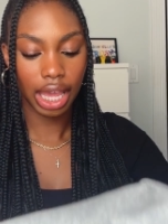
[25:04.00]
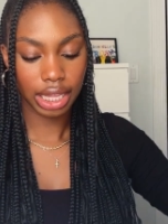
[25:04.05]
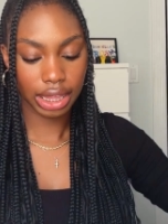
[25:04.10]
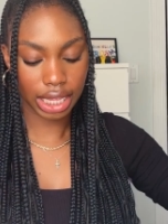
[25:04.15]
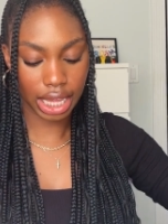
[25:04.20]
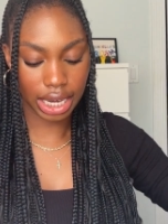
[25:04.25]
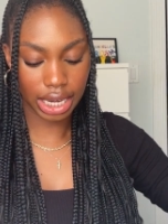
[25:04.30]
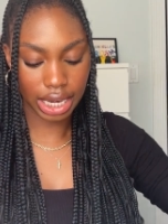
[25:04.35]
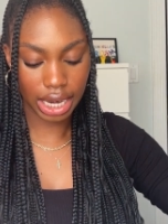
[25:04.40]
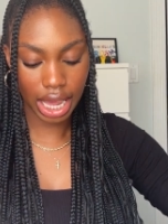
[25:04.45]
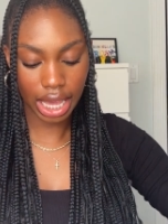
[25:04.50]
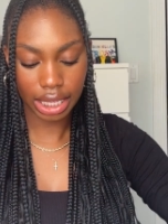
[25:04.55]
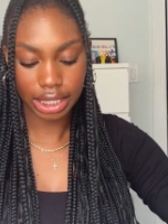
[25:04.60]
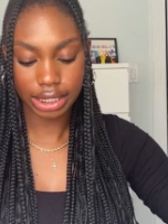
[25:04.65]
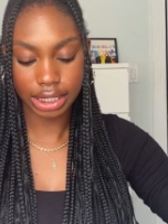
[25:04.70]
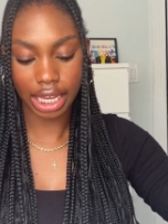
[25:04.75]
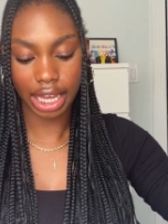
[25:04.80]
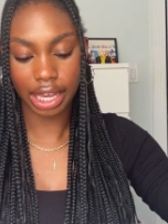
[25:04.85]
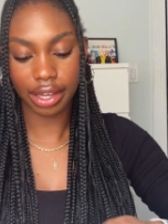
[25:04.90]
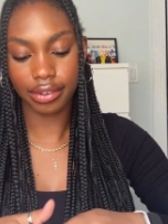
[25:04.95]
Then next,
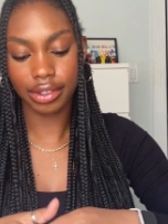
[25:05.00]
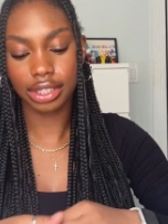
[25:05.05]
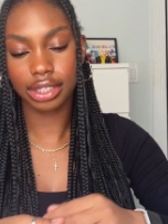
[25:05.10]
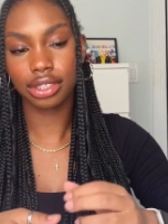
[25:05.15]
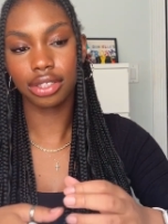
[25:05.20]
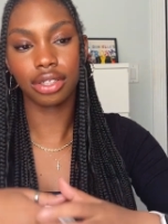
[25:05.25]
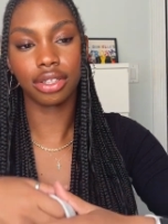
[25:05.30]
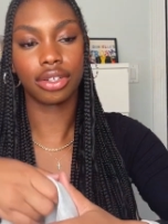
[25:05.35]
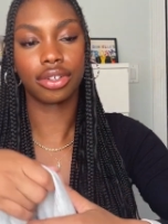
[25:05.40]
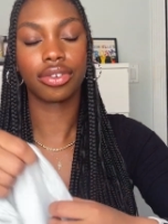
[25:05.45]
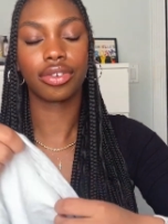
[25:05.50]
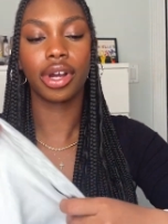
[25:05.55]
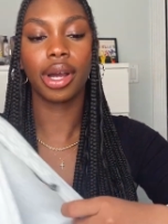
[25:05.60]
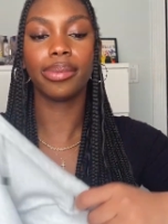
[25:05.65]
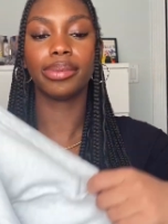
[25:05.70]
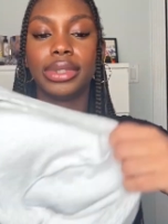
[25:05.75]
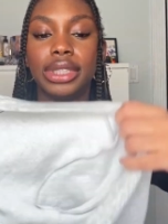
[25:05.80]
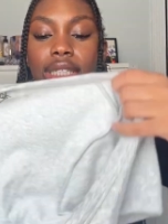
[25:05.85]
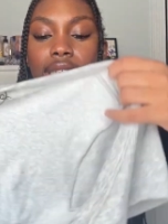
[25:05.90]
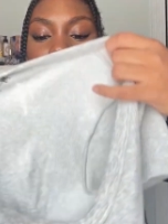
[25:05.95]
I have this little
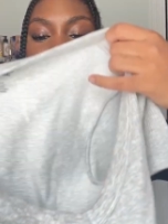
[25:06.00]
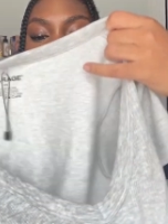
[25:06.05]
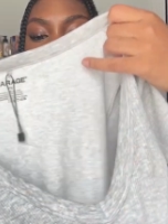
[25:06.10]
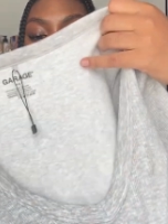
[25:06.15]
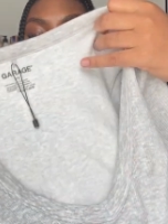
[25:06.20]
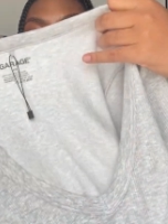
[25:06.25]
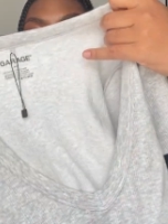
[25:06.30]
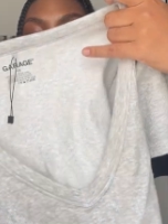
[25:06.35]
crop tee.